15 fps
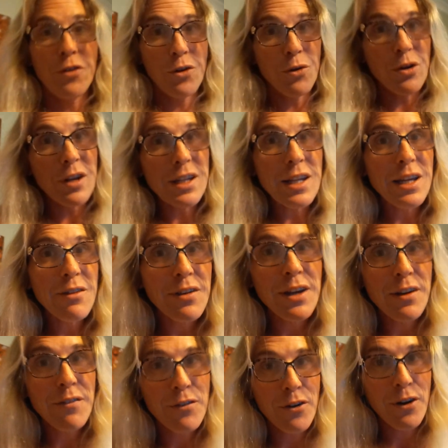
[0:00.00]
you're
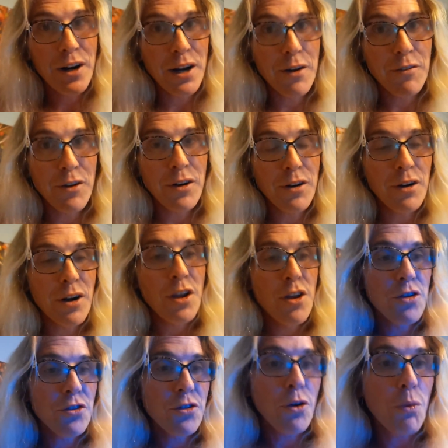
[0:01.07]
living forever.
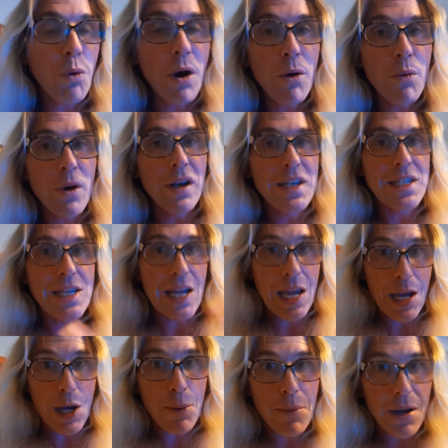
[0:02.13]
So what would
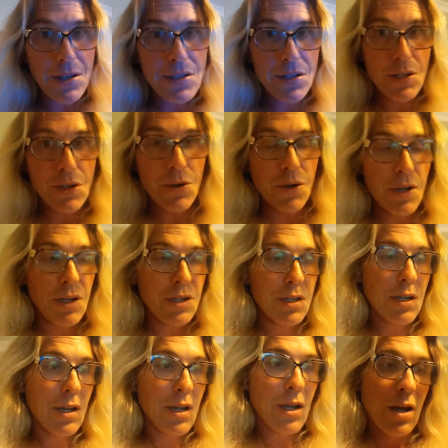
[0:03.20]
damn us to it?
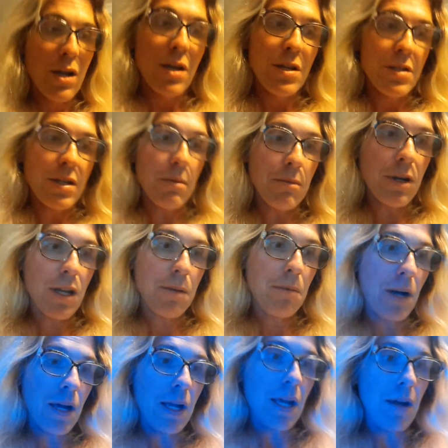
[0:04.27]
Somebody
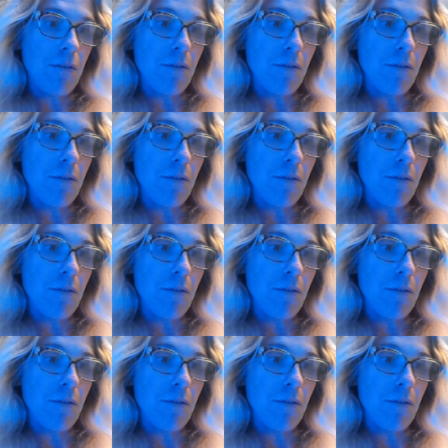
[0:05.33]
might have